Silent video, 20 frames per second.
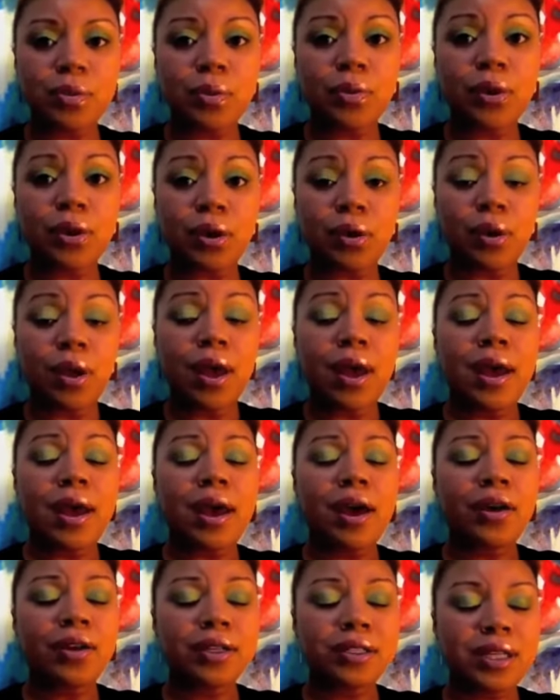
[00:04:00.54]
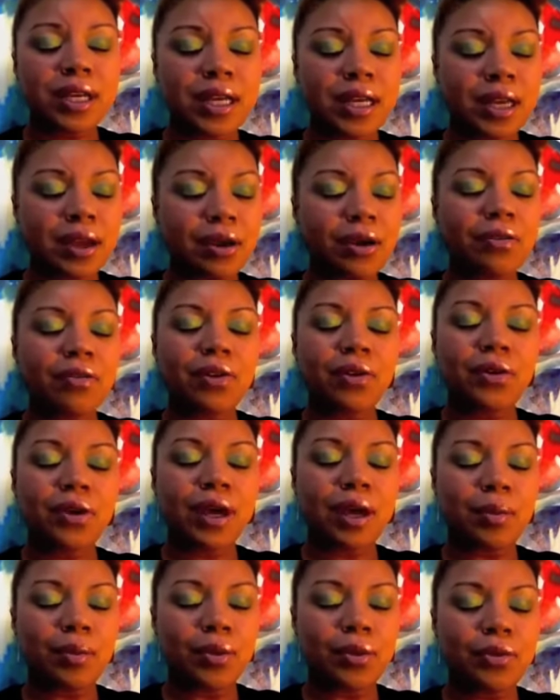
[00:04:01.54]
point on how to take care of it.
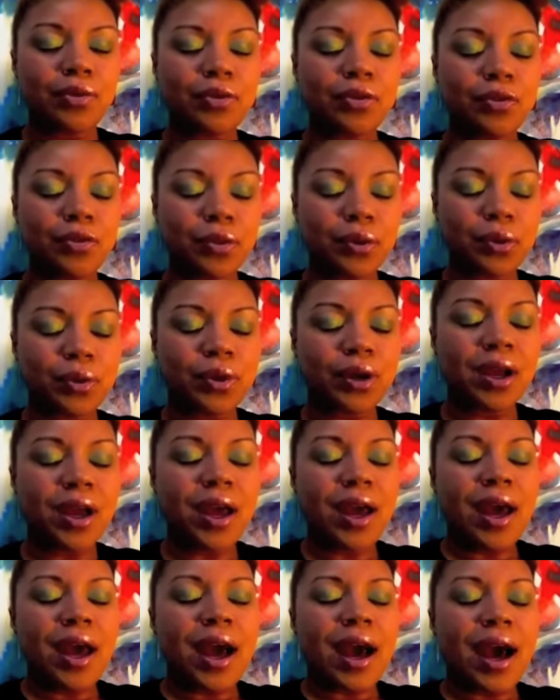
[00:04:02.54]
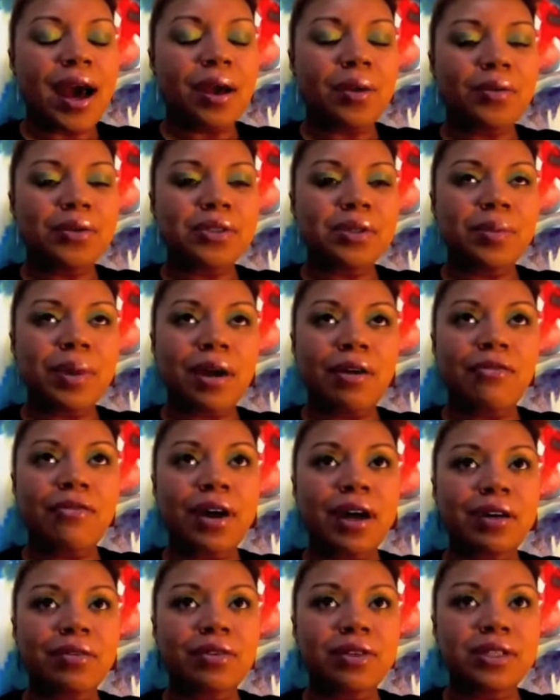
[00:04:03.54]
Okay, moving forward. I was about
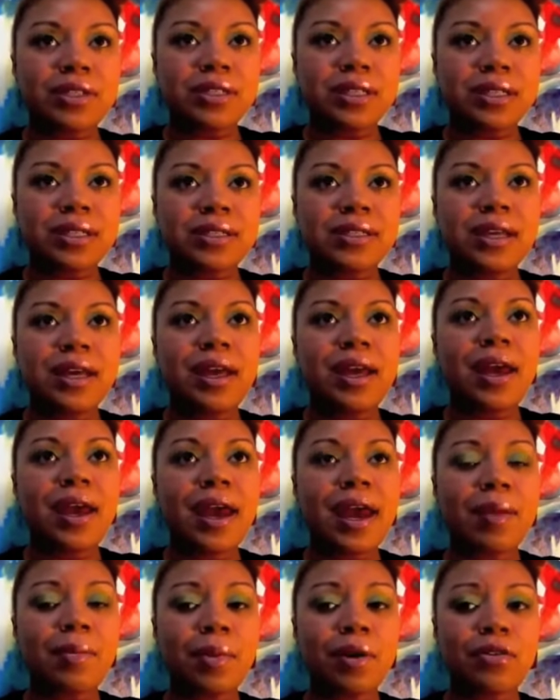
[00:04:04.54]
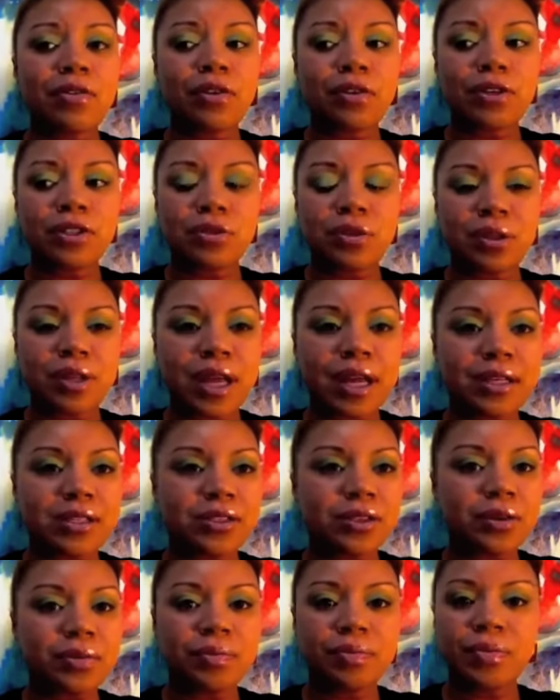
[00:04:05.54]
5 or 6, had my first
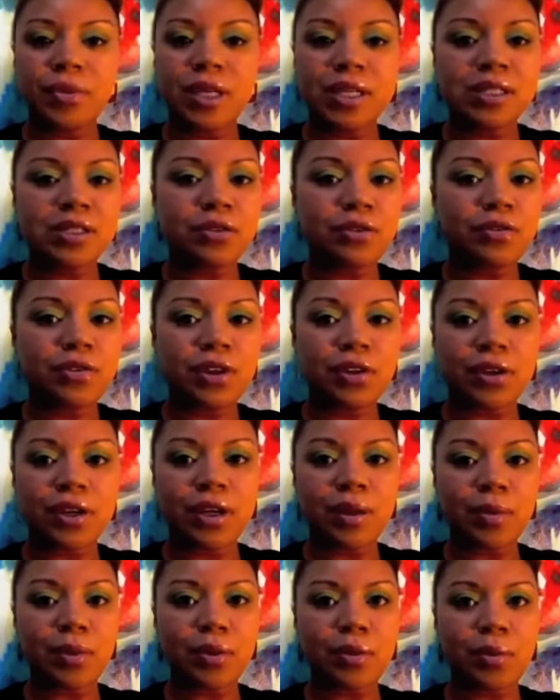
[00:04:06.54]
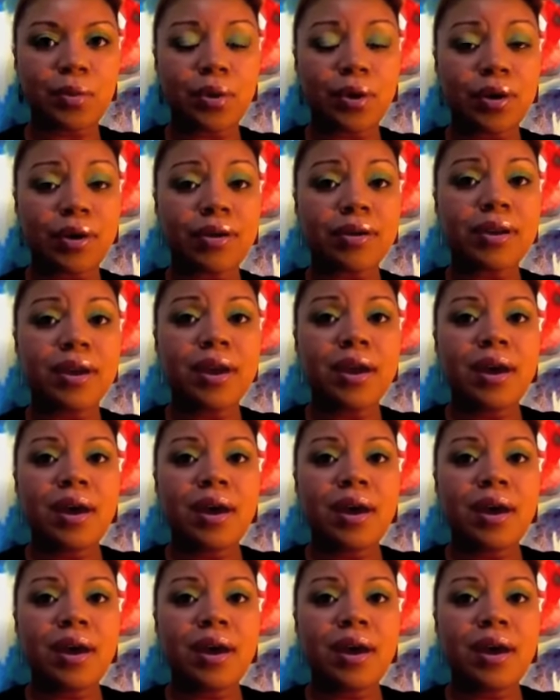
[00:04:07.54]
relaxer, severe chemical burn.